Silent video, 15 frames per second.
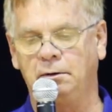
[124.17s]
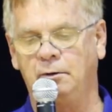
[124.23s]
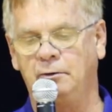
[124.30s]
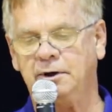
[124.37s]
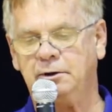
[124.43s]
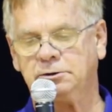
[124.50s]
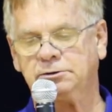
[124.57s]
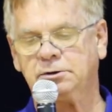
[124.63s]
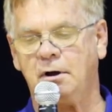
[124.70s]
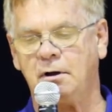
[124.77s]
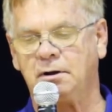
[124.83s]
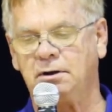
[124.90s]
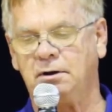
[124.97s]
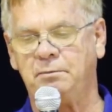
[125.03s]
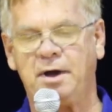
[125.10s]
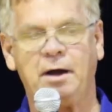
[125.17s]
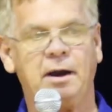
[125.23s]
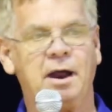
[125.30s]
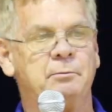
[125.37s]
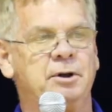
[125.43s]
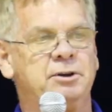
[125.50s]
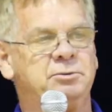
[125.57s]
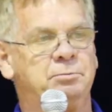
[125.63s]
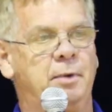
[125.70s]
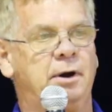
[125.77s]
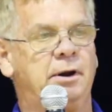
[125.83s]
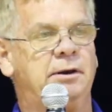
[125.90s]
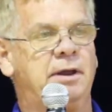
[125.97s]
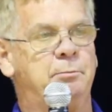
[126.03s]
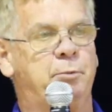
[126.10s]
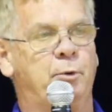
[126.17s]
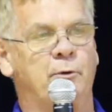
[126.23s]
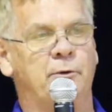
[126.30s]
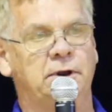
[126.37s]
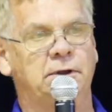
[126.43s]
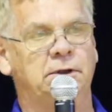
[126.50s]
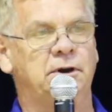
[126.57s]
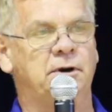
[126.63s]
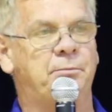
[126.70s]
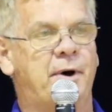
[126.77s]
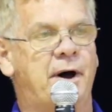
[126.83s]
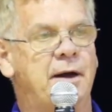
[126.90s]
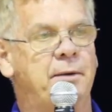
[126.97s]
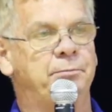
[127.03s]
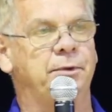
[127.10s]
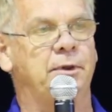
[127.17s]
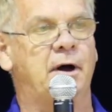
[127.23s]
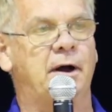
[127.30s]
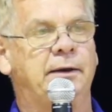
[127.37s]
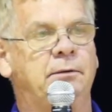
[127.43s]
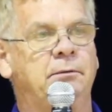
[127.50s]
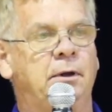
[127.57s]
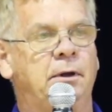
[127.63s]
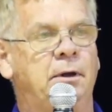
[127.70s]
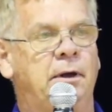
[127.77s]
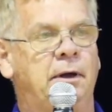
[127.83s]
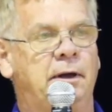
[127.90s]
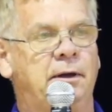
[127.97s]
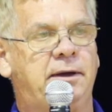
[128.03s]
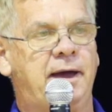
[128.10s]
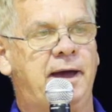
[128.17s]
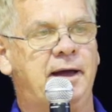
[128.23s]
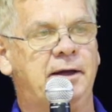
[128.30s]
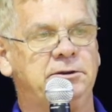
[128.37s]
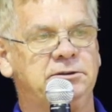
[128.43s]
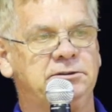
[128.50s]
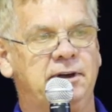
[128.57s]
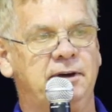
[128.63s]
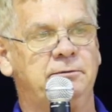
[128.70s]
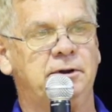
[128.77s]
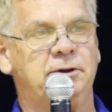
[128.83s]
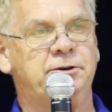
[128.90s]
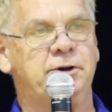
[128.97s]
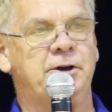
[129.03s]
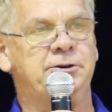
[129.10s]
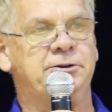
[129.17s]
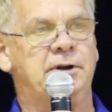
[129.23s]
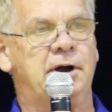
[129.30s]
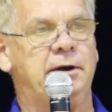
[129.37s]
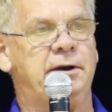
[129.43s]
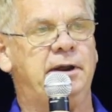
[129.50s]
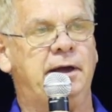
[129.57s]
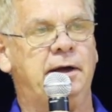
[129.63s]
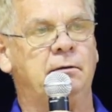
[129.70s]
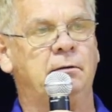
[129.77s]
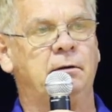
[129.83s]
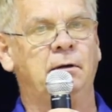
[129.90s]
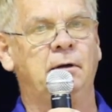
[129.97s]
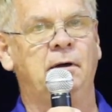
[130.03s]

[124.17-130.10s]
lawyers talking about how much money they poured into the pipeline in Kansas, giving the judge an idea.